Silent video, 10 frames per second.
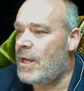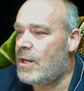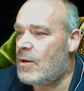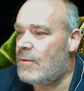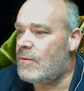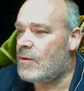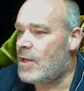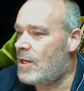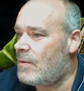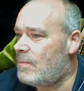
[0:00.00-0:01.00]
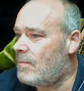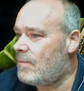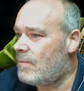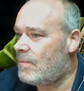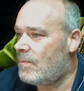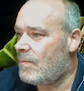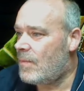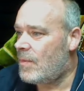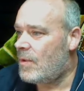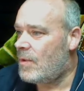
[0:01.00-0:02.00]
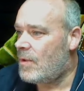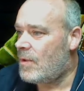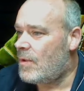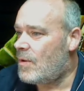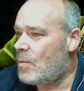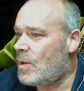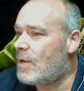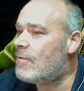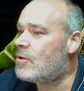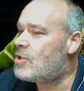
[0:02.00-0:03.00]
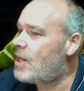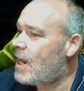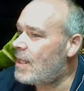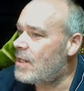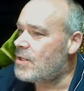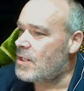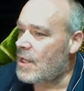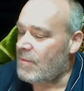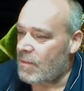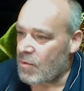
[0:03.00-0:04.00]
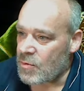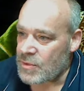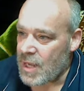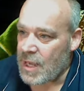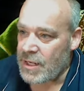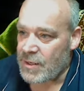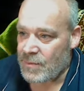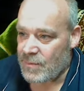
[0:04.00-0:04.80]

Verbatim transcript: to overcome whatever challenge life throws at you.